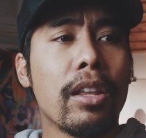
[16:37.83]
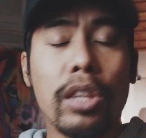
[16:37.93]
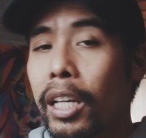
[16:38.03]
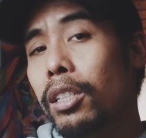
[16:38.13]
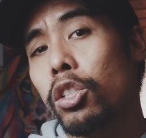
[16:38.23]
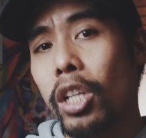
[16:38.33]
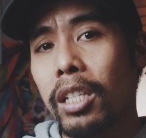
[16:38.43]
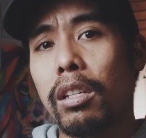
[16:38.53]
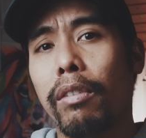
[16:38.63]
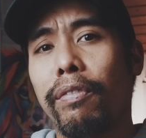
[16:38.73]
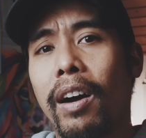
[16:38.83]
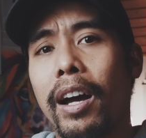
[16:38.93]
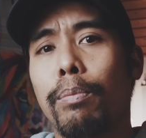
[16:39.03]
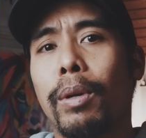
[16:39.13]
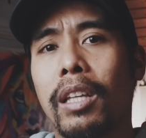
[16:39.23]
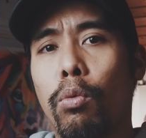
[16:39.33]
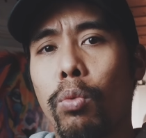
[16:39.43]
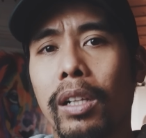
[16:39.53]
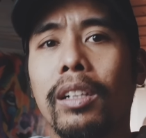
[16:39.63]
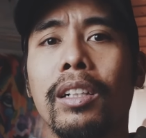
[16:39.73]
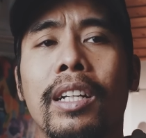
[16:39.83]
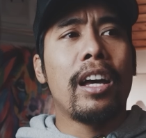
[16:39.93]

I think it's justified, but I will